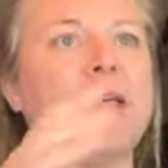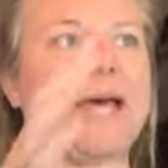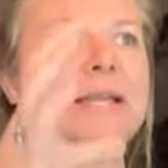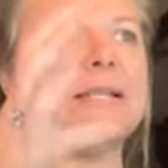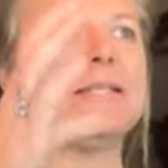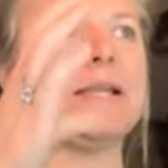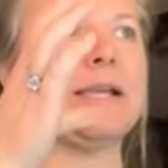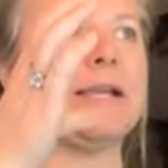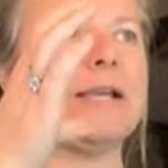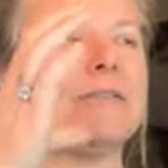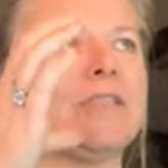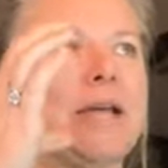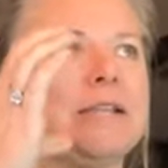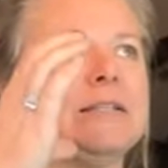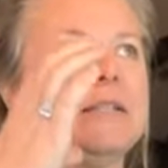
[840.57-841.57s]
That is
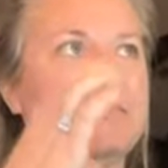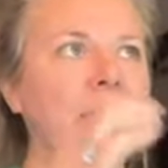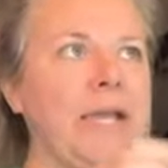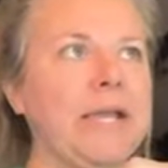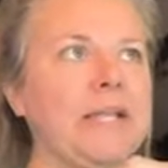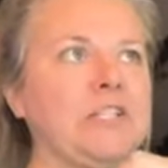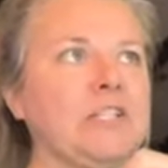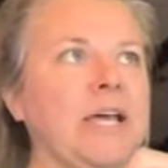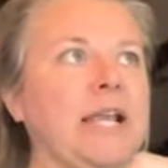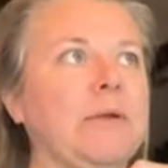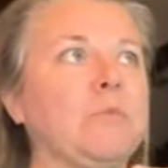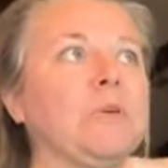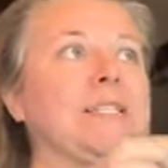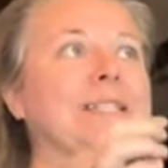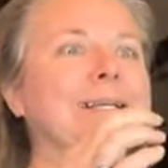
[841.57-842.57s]
a page
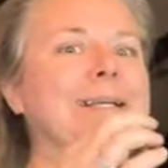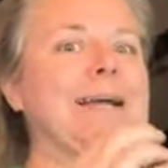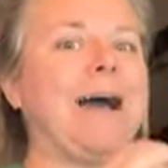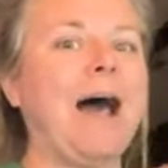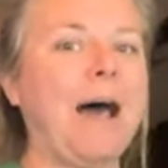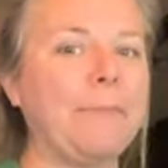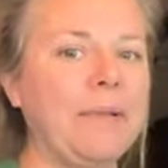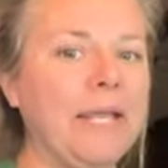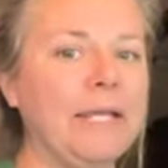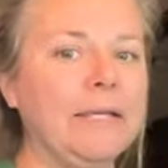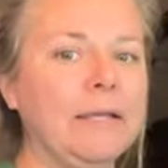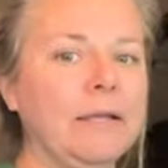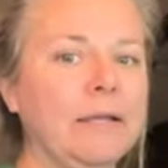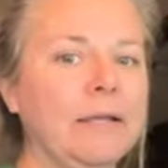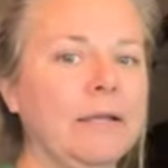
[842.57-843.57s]
that was
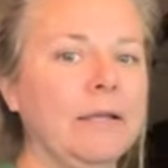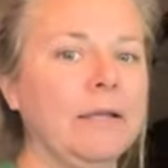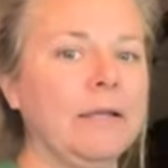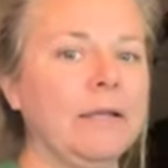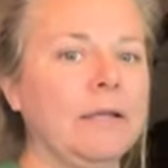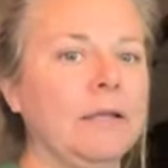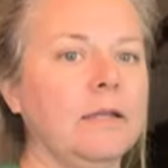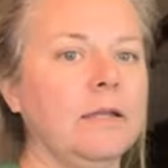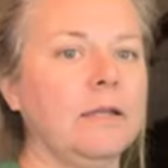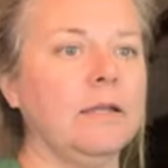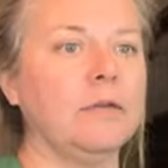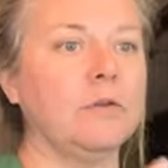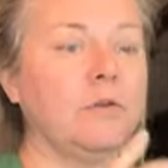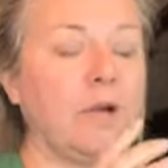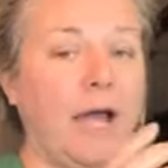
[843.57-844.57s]
copied,
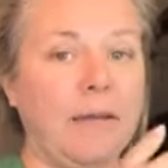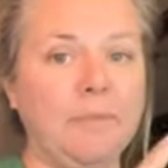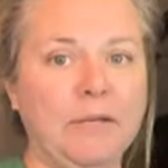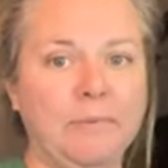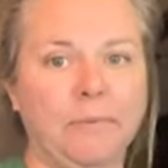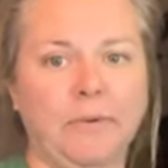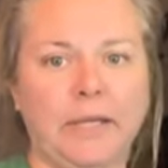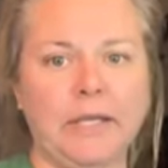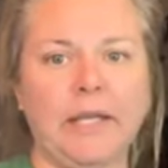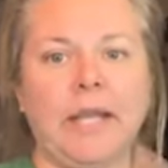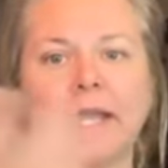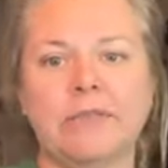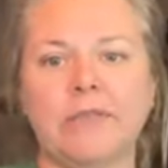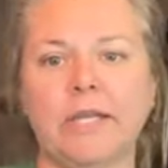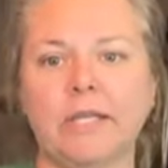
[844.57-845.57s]
who copied Brenda
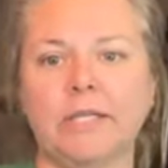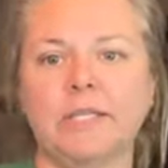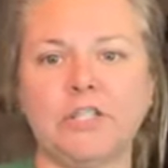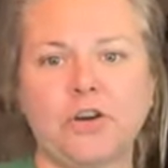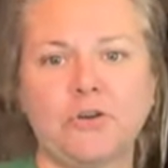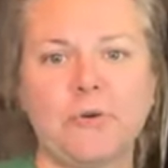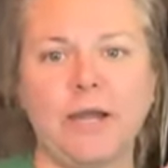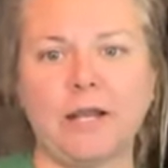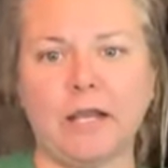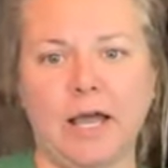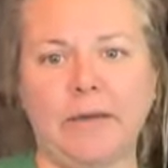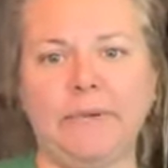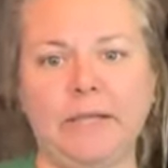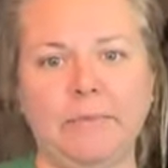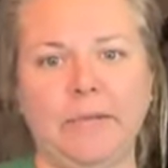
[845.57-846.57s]
and then turned around and
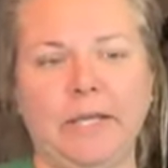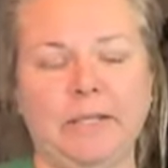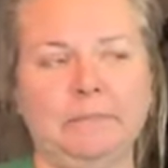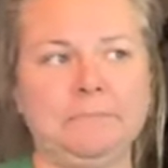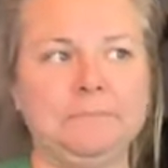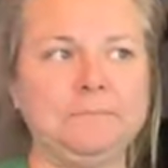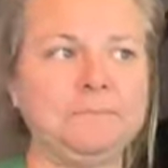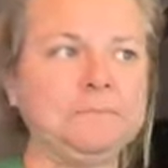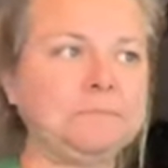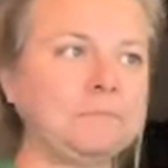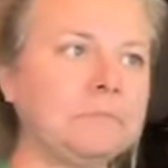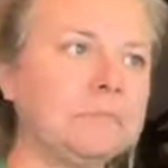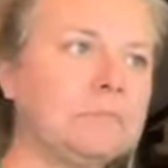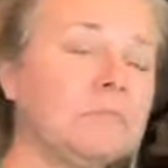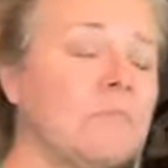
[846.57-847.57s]
copied me.
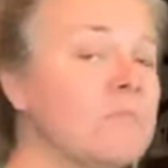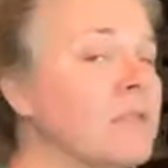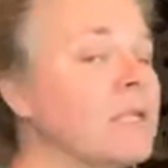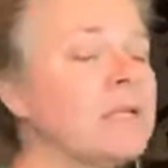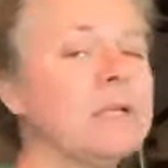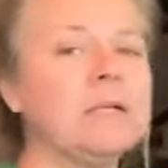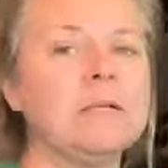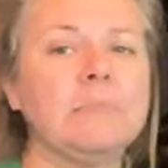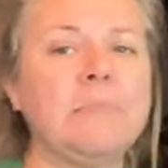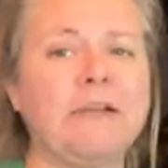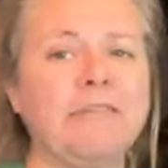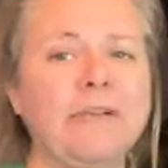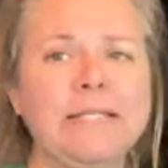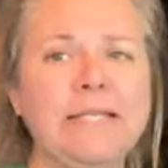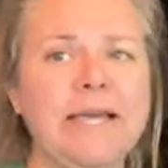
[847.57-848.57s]

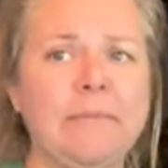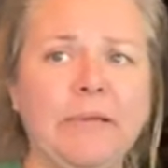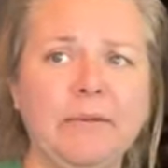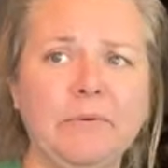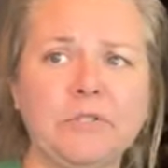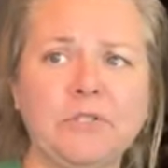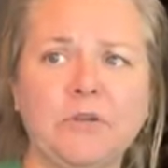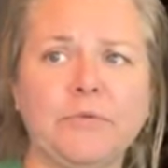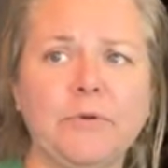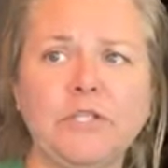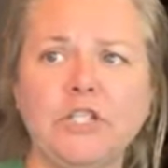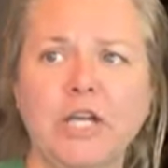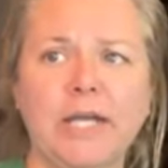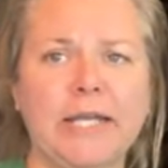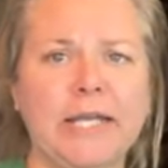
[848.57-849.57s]
My friend Debbie with Driftwood
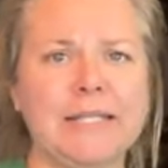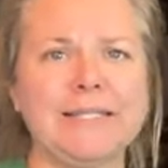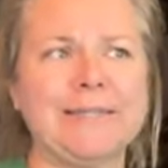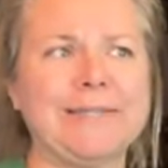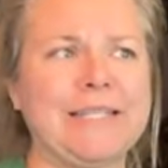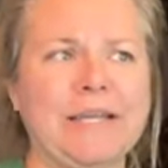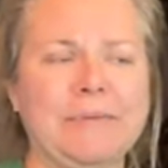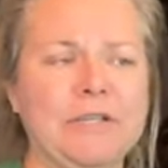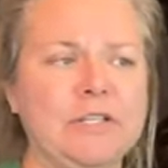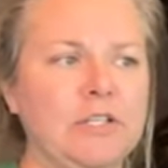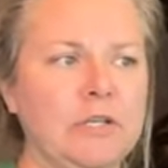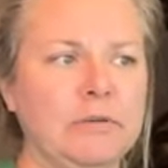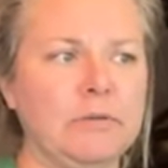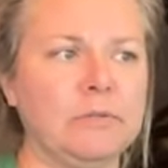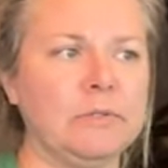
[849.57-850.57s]
and John has the same
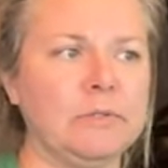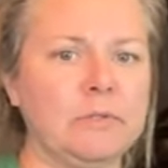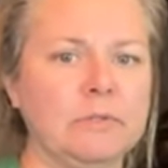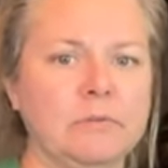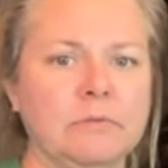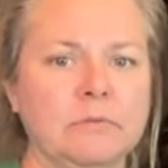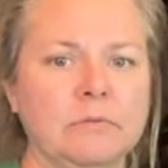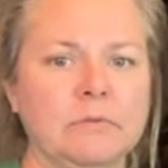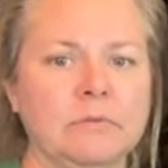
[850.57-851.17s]
issues. Oh,